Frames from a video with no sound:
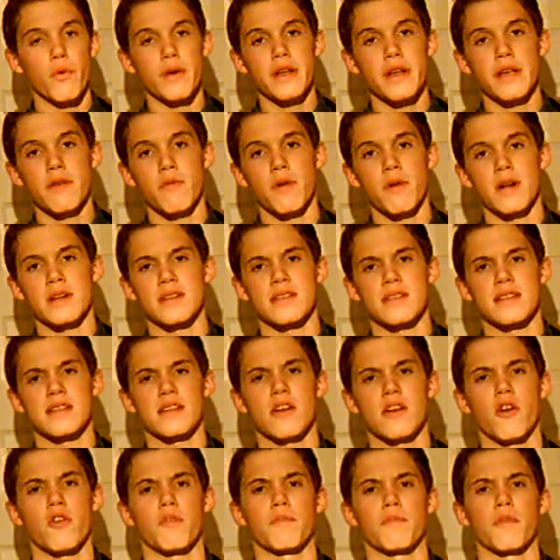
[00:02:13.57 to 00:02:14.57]
Cole Regan
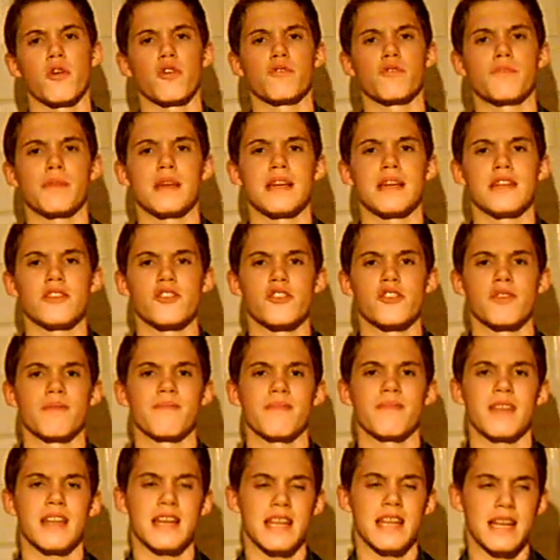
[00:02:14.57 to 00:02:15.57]
wants to go to Myrtle
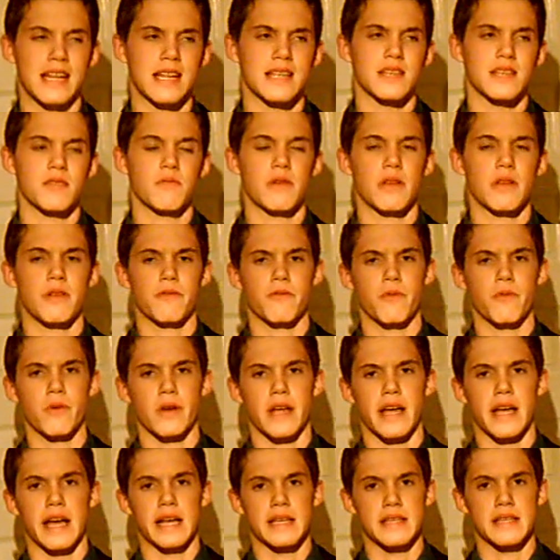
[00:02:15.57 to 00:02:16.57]
Beach and he needs the
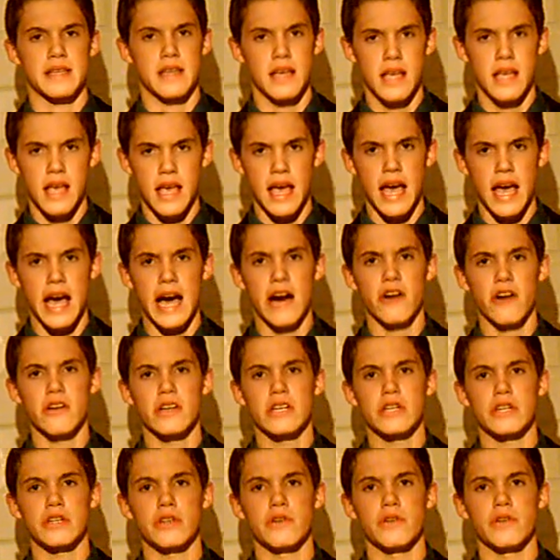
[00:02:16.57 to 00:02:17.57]
weather forecast.
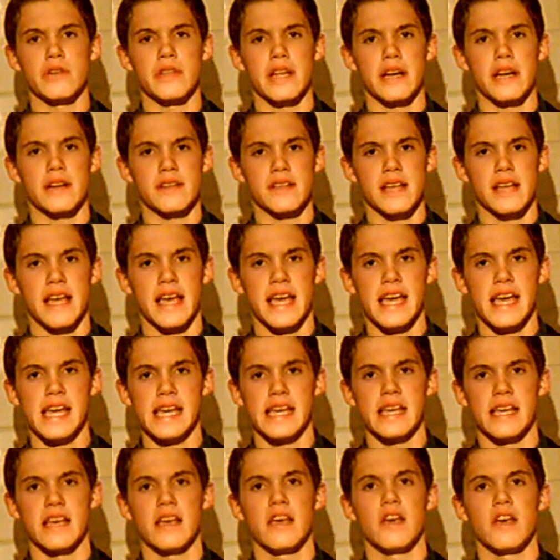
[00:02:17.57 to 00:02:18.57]
I'll include in there,
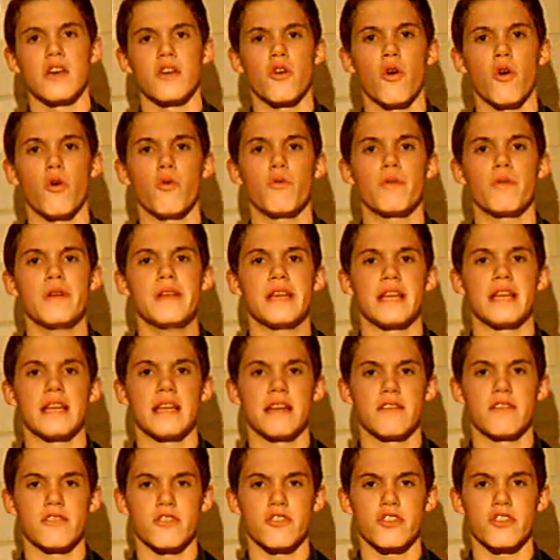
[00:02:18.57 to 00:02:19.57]
say, hey, Cole
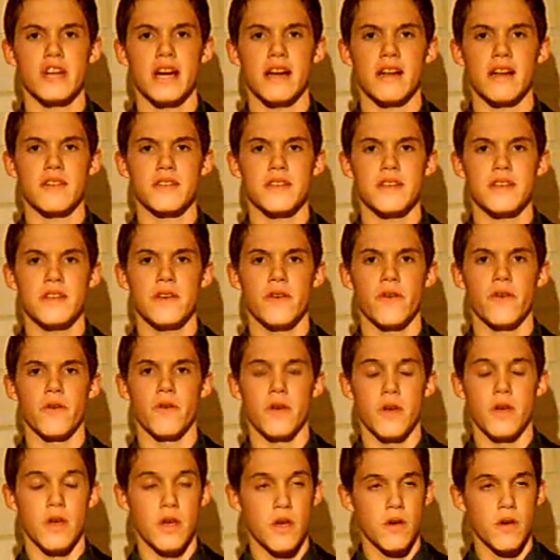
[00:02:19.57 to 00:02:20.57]
Regan, here's a shout-out to
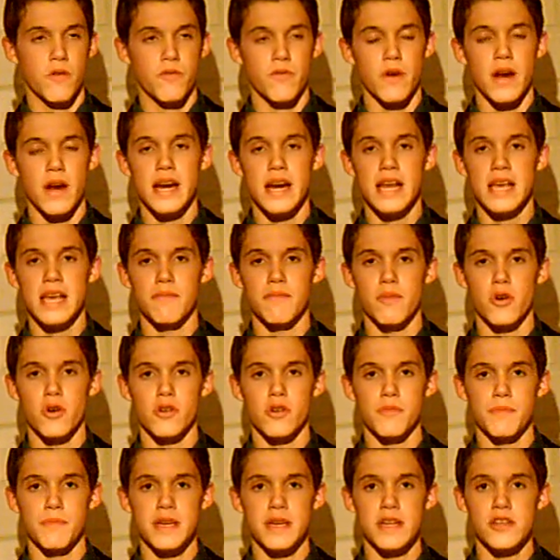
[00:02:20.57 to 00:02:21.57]
you.
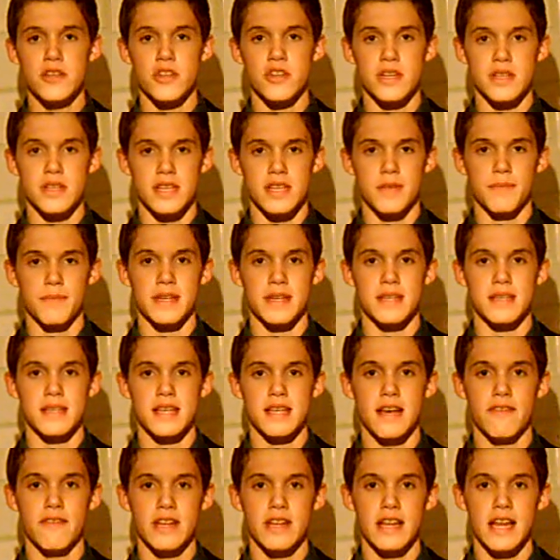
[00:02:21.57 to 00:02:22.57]
Friday in Myrtle Beach, it's
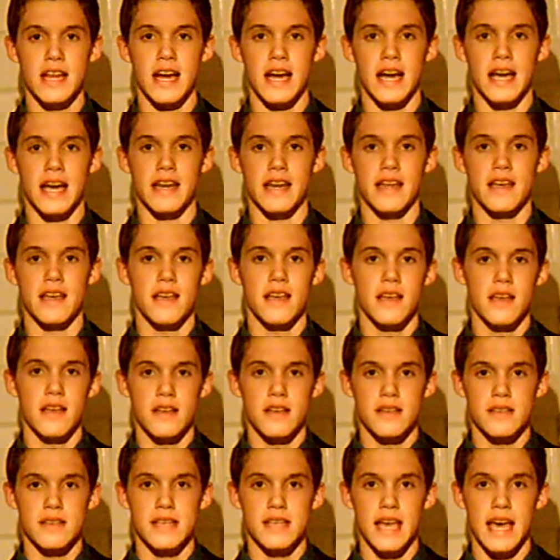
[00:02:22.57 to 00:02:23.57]
going to be 79.
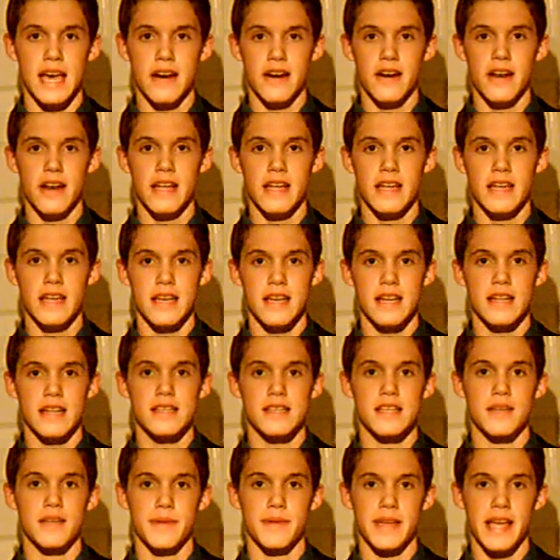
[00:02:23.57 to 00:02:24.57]

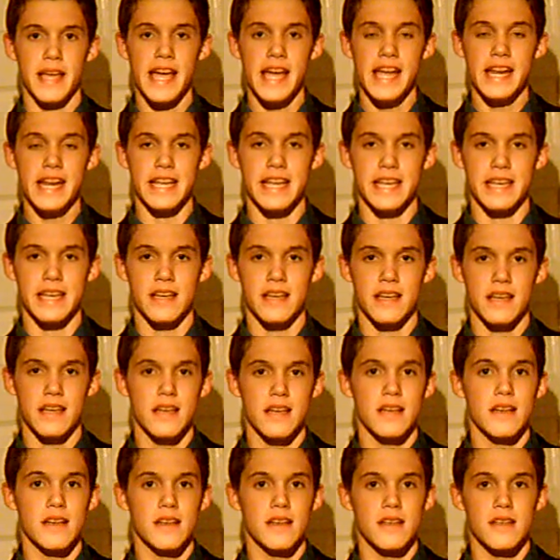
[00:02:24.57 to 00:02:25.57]
Saturday, it's going to be 80.